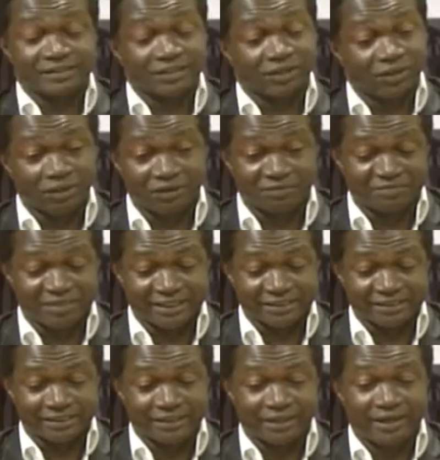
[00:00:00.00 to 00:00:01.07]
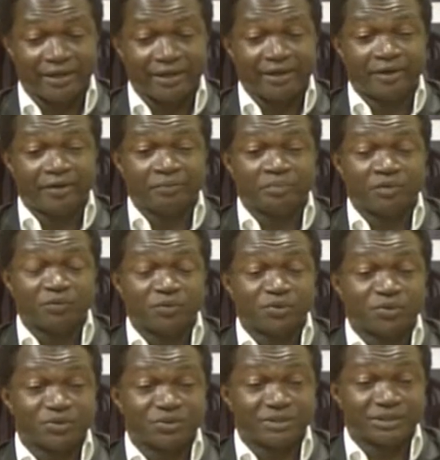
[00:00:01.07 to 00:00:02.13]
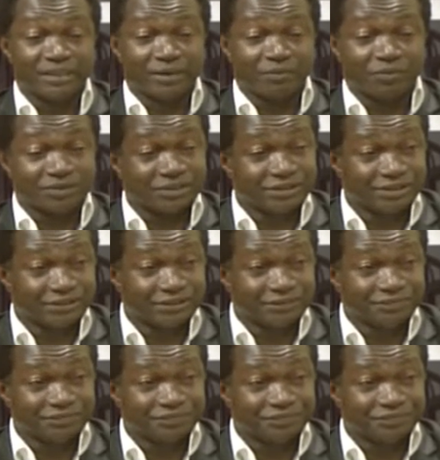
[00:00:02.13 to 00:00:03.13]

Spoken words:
lot of mess. People using their position,